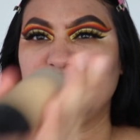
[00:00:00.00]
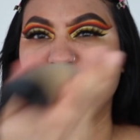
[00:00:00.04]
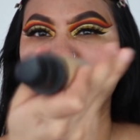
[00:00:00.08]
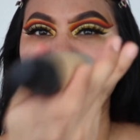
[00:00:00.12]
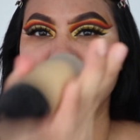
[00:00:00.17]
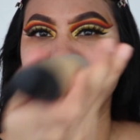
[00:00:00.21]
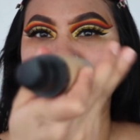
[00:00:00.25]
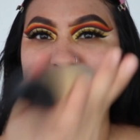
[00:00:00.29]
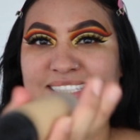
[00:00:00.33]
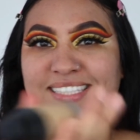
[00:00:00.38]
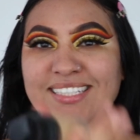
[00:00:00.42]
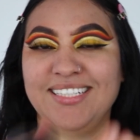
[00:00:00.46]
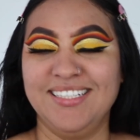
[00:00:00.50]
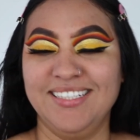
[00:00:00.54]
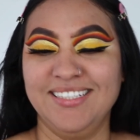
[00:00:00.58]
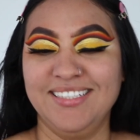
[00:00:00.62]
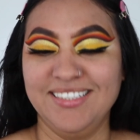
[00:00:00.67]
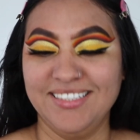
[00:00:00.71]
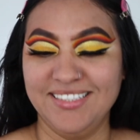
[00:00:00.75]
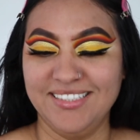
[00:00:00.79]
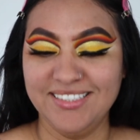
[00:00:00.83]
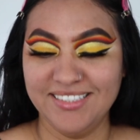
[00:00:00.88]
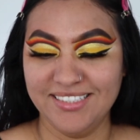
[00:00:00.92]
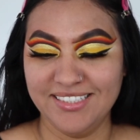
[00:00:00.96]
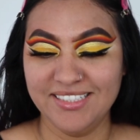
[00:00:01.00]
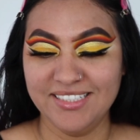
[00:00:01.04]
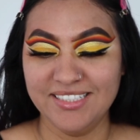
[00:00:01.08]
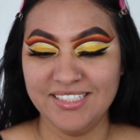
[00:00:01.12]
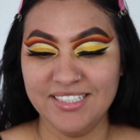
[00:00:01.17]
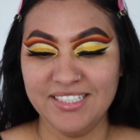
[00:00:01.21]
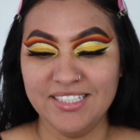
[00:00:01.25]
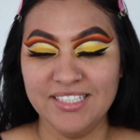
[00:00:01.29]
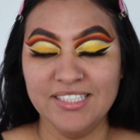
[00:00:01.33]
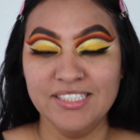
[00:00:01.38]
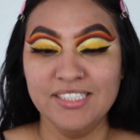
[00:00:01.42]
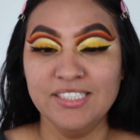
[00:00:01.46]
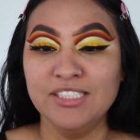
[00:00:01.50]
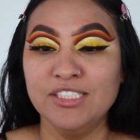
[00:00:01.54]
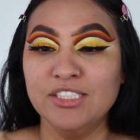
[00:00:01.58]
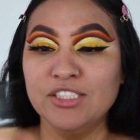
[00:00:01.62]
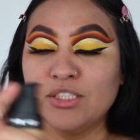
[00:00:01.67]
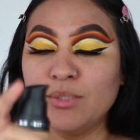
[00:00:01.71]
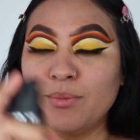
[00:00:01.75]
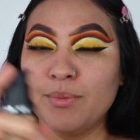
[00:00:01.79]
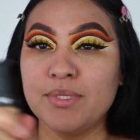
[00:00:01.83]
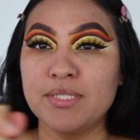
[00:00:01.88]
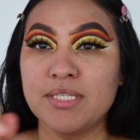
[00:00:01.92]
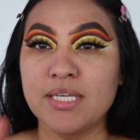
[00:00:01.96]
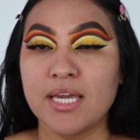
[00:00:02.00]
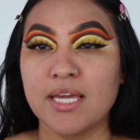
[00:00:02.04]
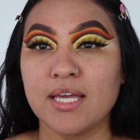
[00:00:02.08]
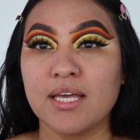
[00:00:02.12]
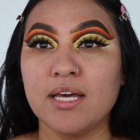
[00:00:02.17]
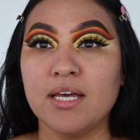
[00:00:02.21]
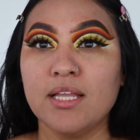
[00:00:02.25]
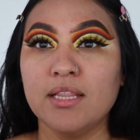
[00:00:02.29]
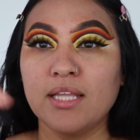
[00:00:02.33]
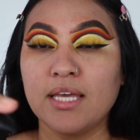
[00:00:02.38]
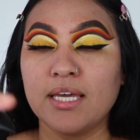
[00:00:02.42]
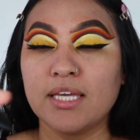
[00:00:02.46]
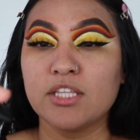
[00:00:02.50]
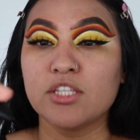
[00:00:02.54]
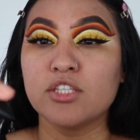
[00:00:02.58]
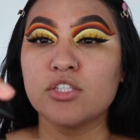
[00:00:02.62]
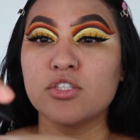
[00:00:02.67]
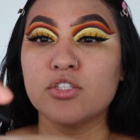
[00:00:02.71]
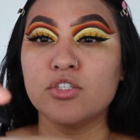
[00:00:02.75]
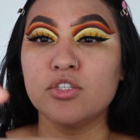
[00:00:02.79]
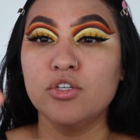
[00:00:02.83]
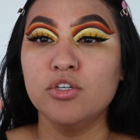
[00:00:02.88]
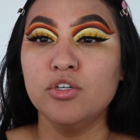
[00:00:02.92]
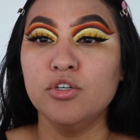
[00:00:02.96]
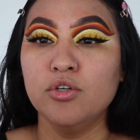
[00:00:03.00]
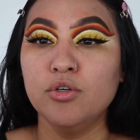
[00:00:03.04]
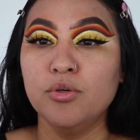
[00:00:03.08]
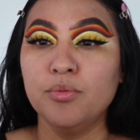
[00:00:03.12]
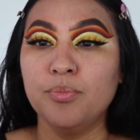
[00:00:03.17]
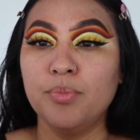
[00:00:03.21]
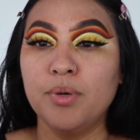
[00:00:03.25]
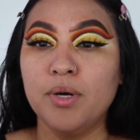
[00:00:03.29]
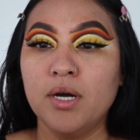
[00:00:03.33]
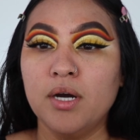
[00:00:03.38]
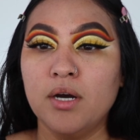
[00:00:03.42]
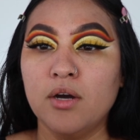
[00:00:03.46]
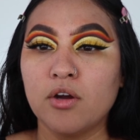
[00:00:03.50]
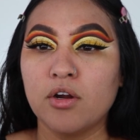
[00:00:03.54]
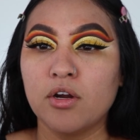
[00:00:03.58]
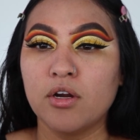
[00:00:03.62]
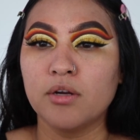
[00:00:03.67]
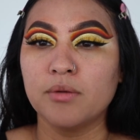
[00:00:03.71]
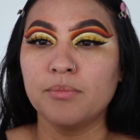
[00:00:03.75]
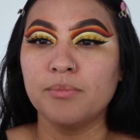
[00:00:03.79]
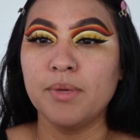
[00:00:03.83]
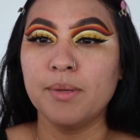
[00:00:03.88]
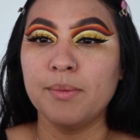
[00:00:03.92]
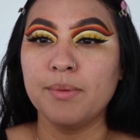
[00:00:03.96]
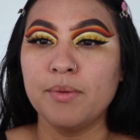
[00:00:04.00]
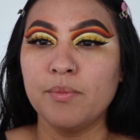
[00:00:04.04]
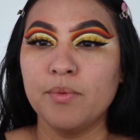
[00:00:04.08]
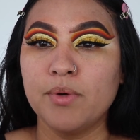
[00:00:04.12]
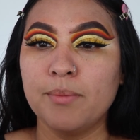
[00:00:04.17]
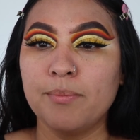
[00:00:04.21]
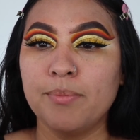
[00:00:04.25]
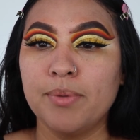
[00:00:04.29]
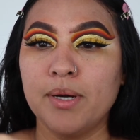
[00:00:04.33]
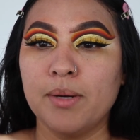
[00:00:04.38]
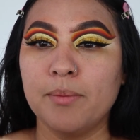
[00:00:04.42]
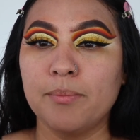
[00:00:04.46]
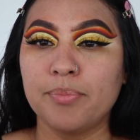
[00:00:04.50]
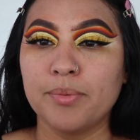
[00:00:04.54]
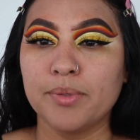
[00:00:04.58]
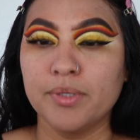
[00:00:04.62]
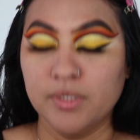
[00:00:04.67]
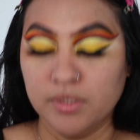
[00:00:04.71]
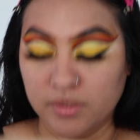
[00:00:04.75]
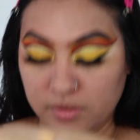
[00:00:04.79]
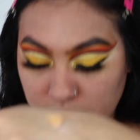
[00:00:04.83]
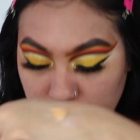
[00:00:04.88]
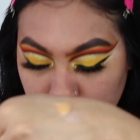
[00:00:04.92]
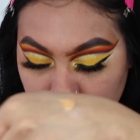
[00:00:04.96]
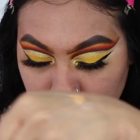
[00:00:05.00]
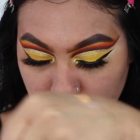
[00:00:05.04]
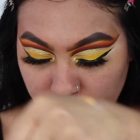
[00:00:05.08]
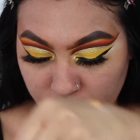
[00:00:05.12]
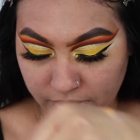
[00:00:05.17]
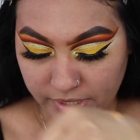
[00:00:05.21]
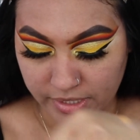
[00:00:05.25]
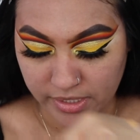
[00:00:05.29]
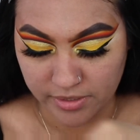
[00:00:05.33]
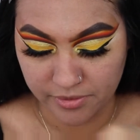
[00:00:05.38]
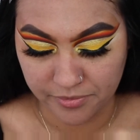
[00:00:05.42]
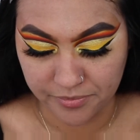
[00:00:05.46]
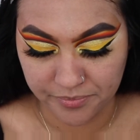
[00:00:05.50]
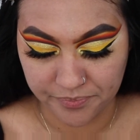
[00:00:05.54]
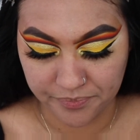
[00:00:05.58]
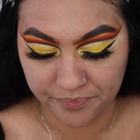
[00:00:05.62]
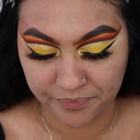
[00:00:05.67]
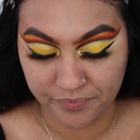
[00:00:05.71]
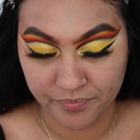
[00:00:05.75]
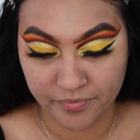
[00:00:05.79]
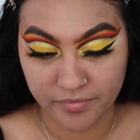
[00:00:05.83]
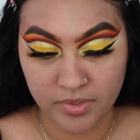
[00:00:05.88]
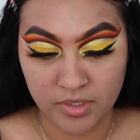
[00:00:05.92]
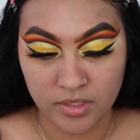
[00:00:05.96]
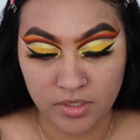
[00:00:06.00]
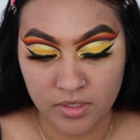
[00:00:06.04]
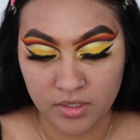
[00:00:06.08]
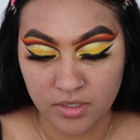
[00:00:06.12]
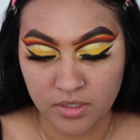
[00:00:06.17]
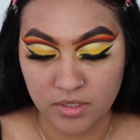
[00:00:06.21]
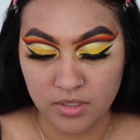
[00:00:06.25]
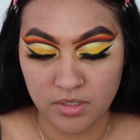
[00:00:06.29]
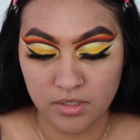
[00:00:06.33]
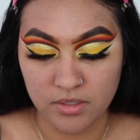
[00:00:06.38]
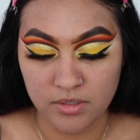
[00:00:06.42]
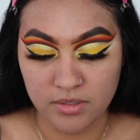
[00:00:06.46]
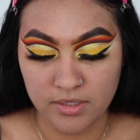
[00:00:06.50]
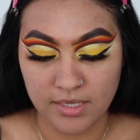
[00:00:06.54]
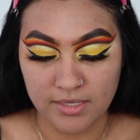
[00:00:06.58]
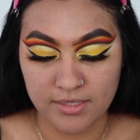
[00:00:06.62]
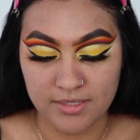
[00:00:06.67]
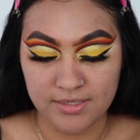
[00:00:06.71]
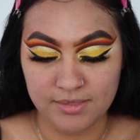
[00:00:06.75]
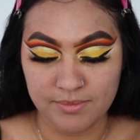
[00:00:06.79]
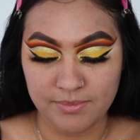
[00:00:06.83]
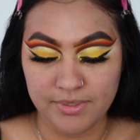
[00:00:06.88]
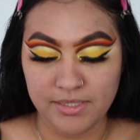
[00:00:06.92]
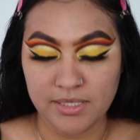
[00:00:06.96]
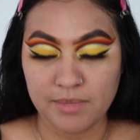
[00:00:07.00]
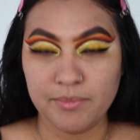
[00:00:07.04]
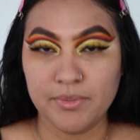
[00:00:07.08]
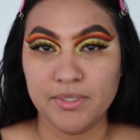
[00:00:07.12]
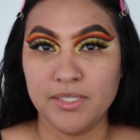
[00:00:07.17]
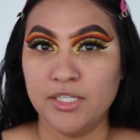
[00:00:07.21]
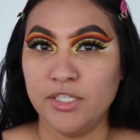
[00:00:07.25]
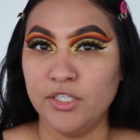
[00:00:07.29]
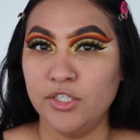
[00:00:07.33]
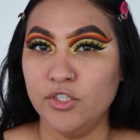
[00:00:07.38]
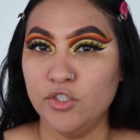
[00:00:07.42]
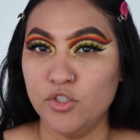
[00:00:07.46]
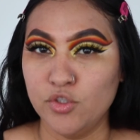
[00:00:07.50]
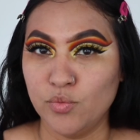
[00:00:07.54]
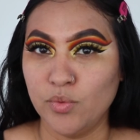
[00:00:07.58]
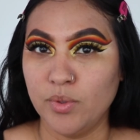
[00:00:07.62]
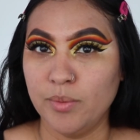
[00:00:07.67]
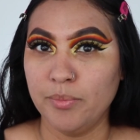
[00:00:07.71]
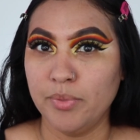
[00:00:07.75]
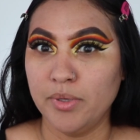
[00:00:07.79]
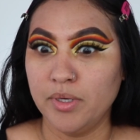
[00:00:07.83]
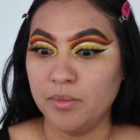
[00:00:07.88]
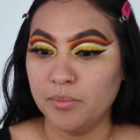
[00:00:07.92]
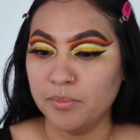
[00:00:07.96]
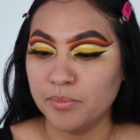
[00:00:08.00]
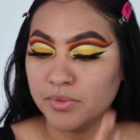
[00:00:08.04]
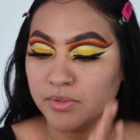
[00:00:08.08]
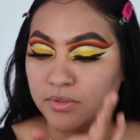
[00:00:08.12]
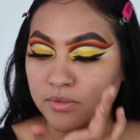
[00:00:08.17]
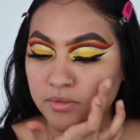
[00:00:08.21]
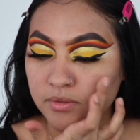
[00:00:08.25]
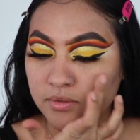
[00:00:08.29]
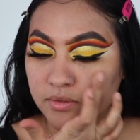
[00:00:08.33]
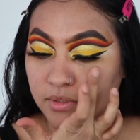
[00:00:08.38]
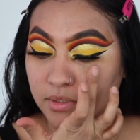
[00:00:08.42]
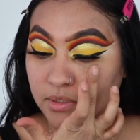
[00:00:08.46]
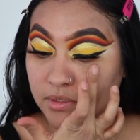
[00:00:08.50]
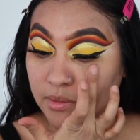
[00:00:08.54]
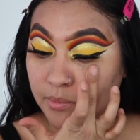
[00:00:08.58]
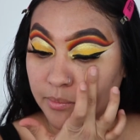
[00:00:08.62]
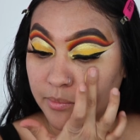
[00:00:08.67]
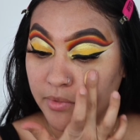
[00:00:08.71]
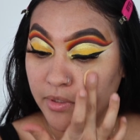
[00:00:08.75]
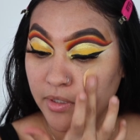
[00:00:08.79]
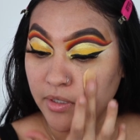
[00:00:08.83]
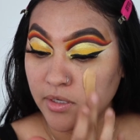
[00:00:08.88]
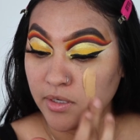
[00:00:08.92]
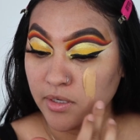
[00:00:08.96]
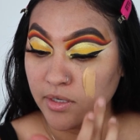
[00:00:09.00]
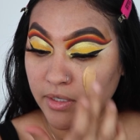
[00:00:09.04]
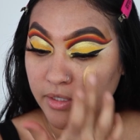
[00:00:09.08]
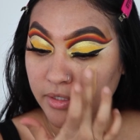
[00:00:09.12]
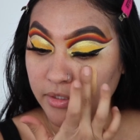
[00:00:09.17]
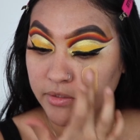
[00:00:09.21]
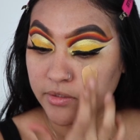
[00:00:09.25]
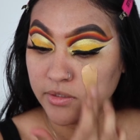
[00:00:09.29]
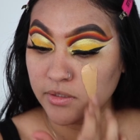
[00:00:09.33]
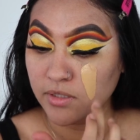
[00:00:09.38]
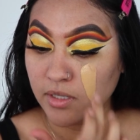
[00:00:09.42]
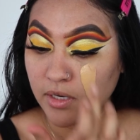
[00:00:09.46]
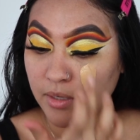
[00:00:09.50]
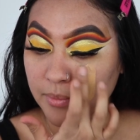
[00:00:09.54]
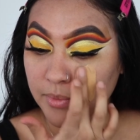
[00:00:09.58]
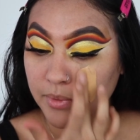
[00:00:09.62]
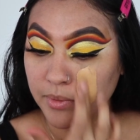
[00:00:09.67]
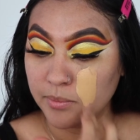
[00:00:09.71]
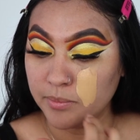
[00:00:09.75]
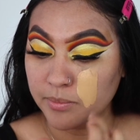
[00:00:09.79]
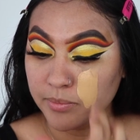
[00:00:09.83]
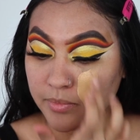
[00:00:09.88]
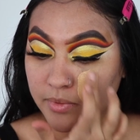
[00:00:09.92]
Just kidding. So I'm gonna take like 2 or maybe 1 pump for right now. That doesn't mean I'm gonna use 1 pump, because I'm not. I use a lot of pump.